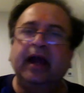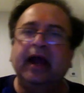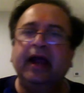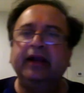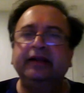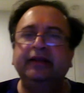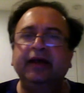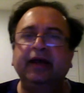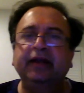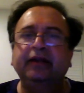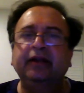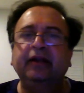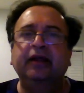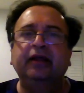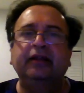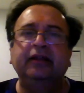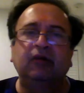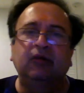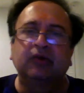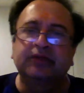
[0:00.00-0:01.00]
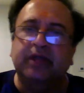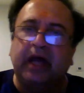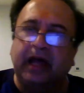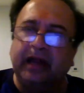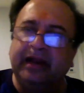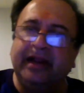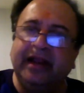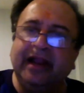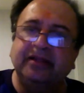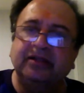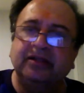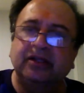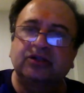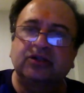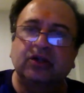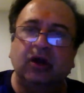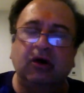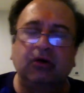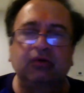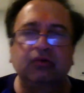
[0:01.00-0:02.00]
And then there was
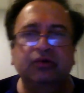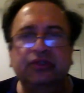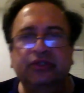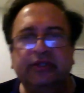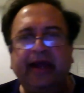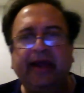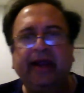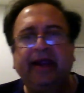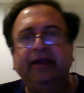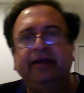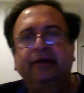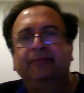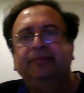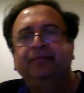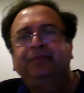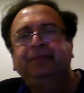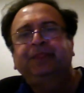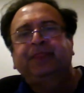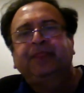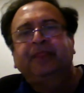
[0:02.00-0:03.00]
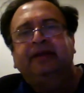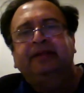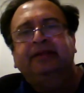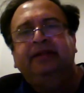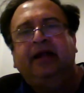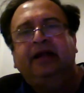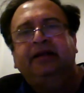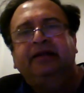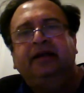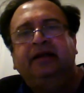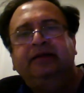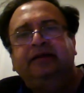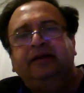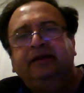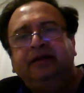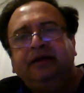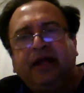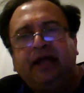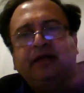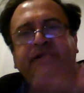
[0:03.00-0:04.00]
Lenz's law, who said that the
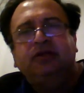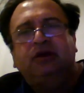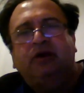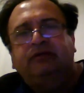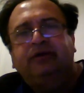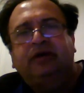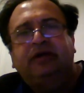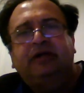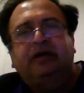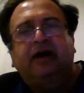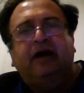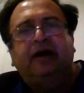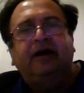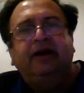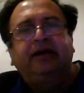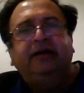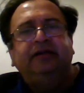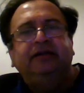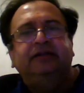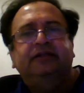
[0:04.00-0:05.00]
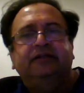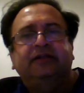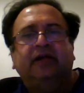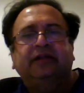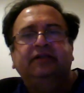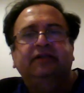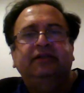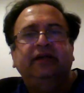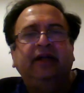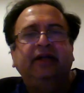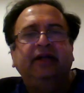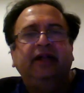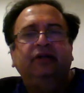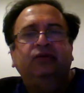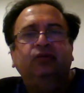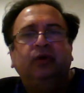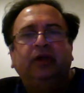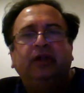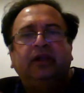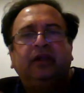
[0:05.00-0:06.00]
nature of the current is such that it
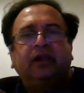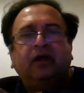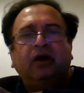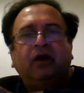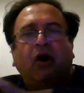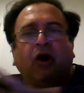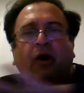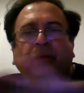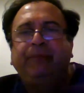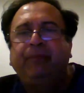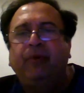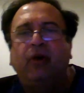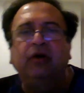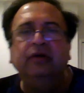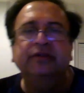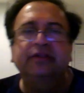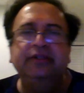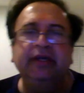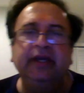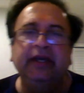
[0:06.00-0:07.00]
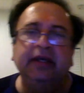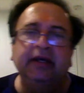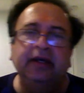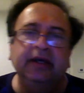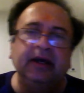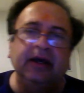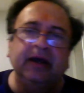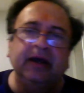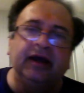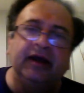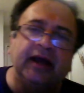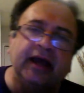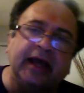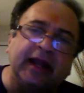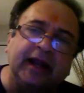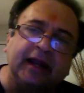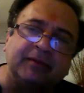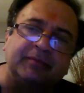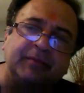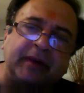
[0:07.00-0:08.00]
will oppose the
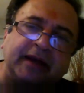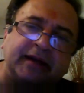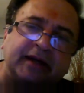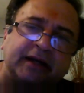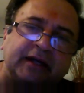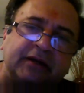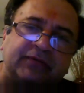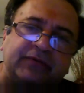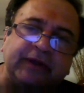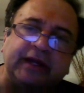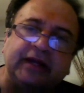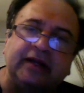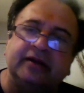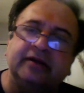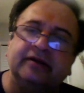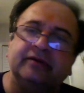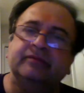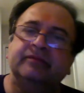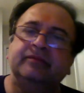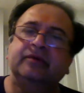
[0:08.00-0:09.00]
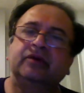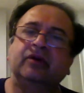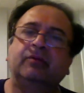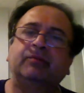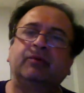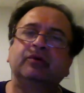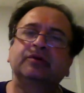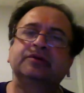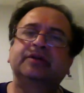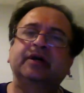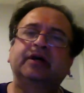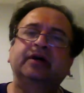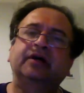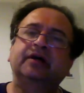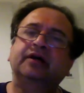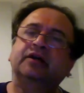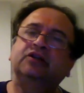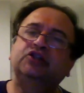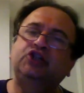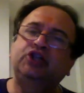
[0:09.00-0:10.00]
magnetic field, it will oppose the
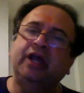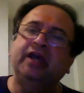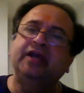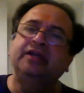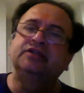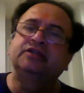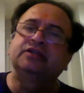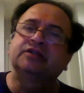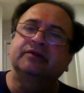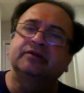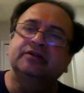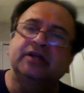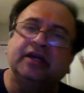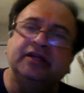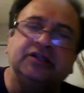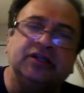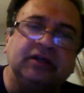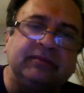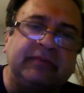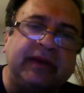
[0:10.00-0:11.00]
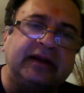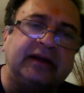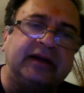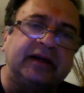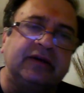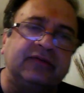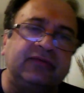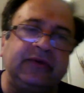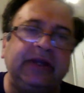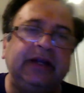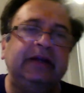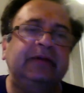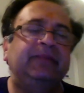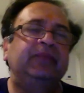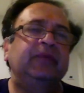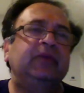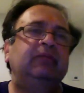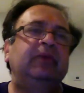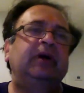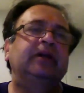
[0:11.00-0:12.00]
changing magnetic field,
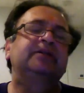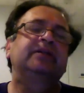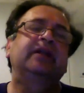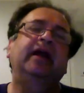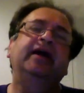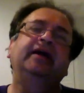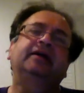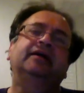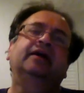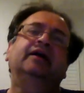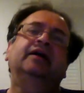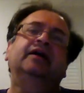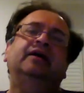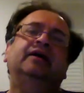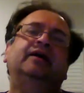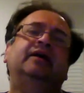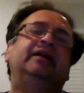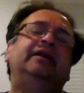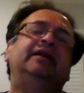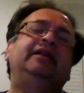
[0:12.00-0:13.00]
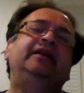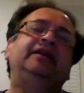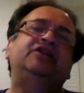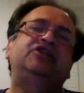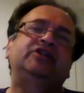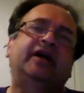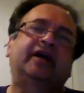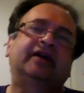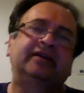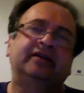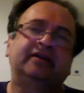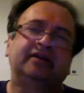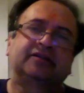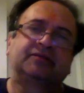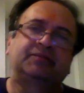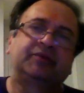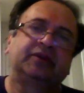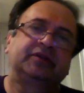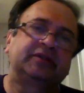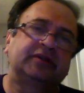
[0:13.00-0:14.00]
much like Le Chatelier's
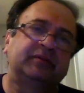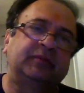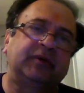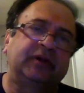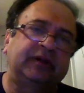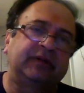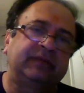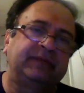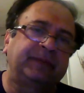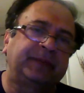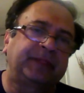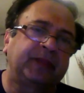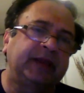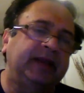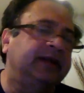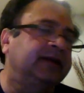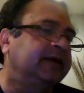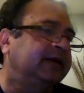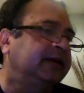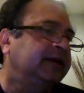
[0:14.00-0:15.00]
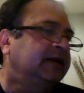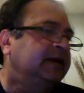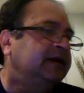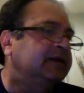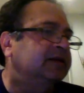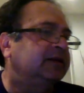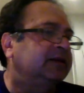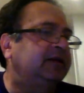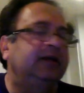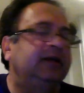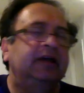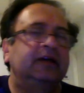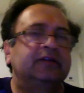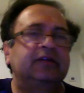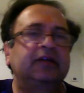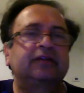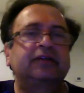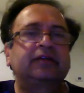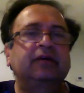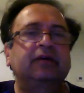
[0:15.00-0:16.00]
principle. Okay? The
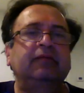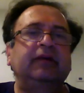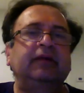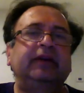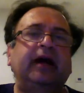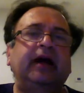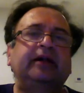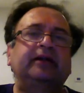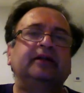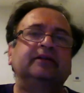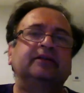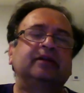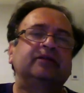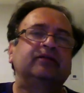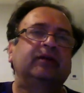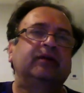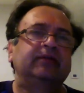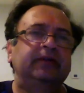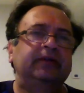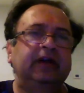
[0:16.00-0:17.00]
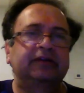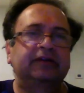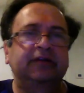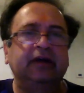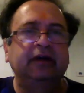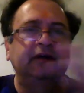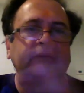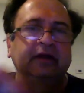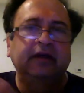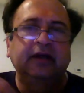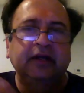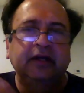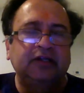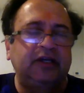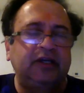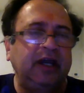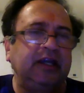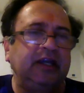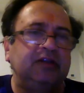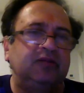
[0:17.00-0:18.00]
system will react in such a way, if there is a
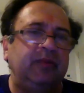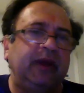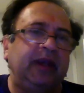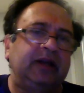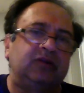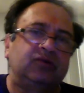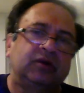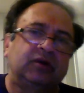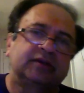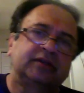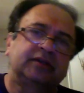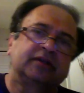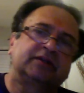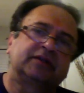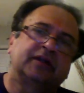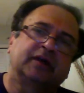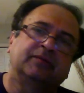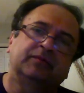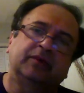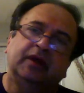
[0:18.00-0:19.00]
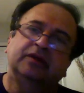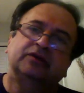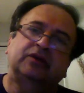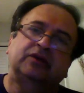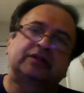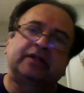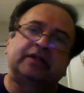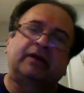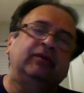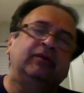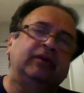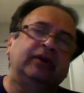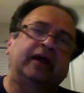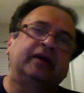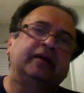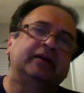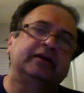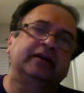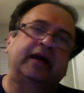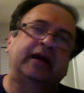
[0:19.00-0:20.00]
change made to a system
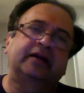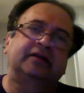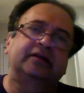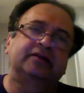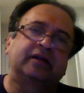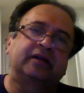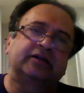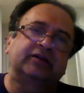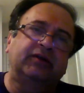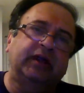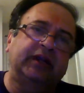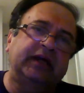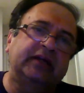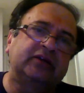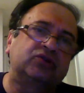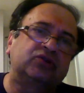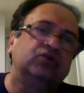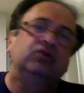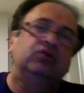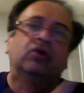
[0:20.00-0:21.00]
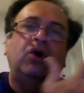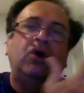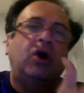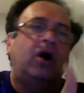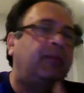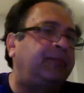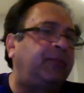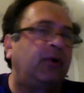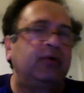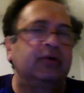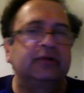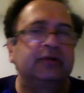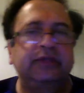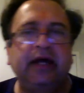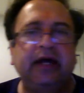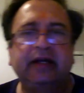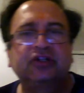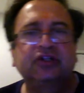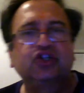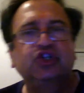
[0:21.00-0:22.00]
will react in such a way as to oppose
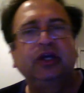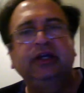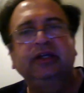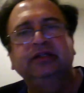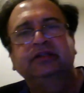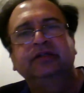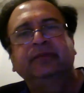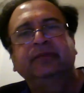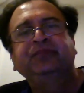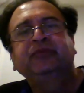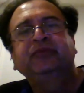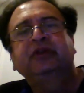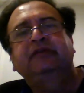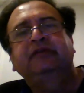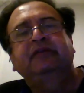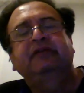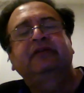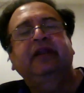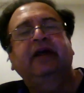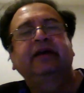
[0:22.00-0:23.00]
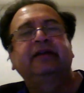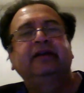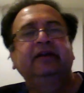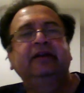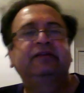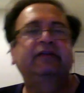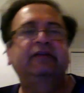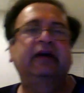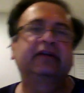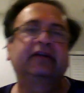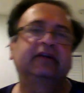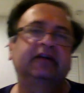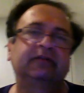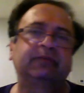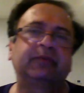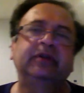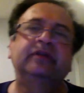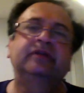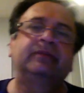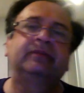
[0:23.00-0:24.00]
that change. Just like Le Chatelier's
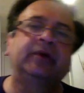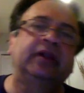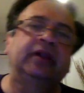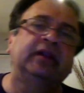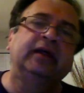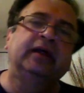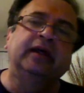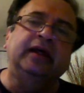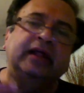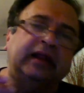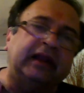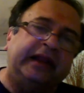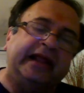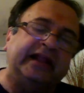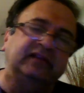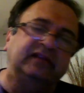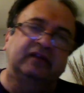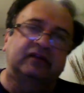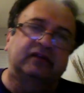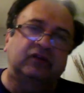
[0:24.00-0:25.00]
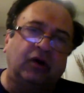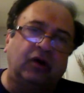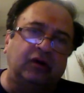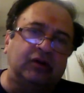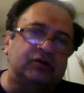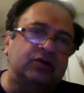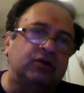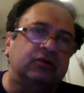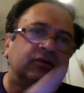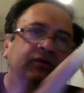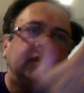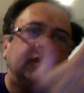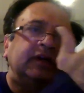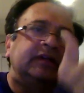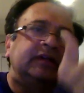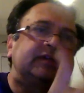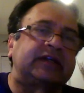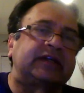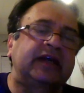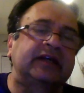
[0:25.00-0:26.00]
principle, Lenz's law also
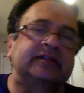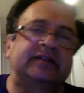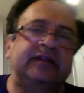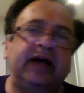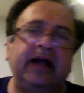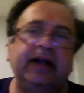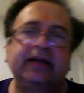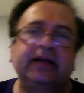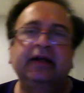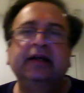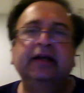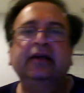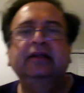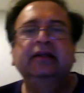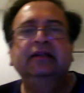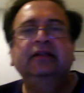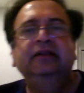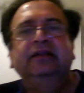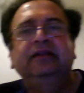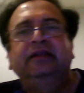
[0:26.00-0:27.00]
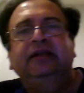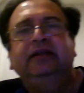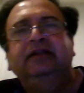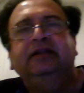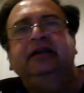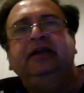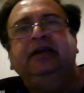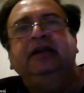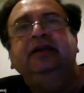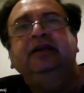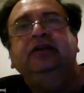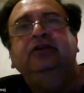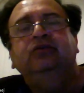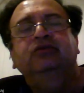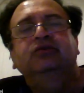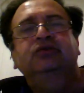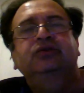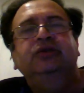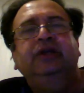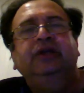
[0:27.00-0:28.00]
says that the
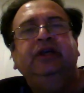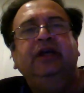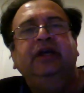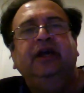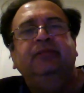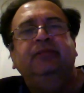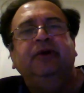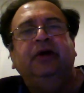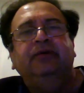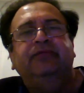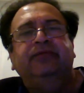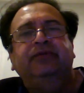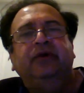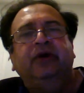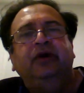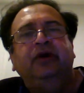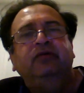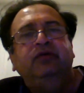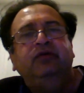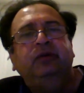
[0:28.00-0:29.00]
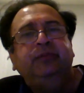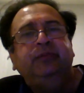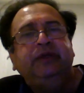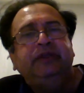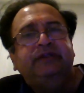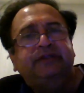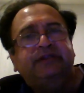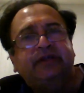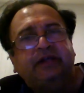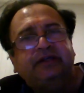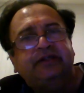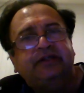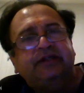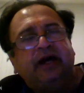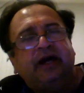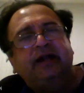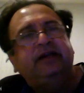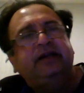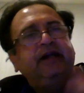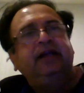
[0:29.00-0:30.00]
induced EMF will be such
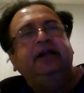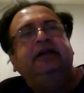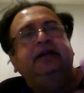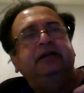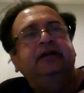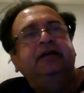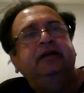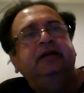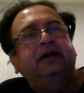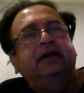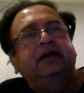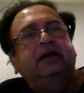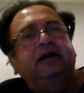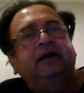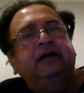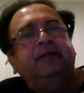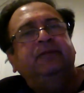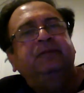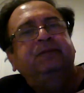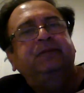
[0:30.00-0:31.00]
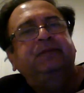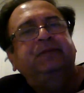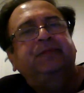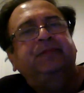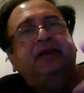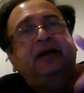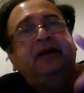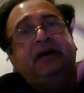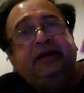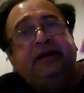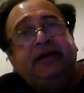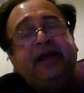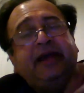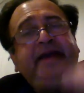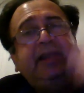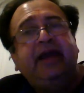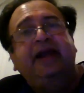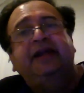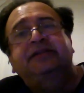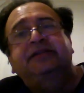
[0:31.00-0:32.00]
that it
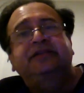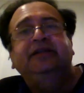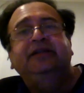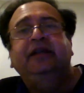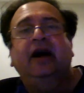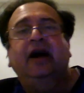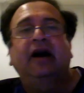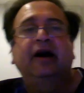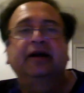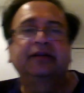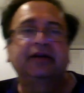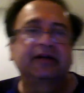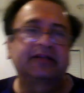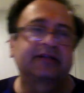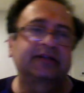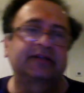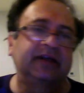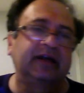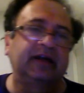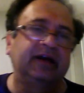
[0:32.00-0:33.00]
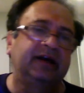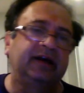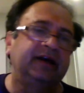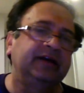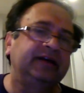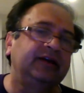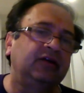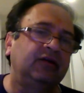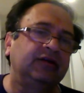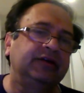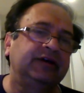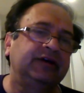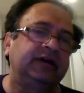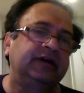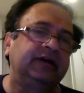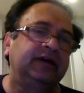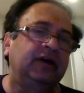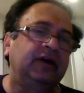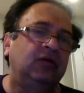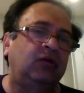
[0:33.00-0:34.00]
negates the others,
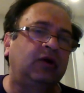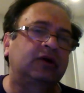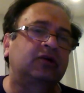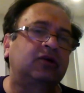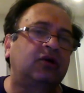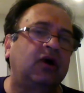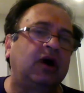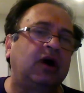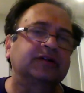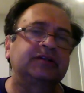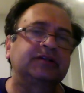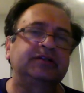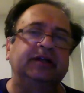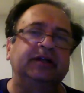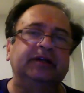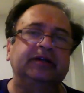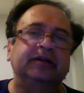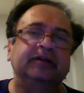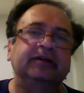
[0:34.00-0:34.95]
the what caused it.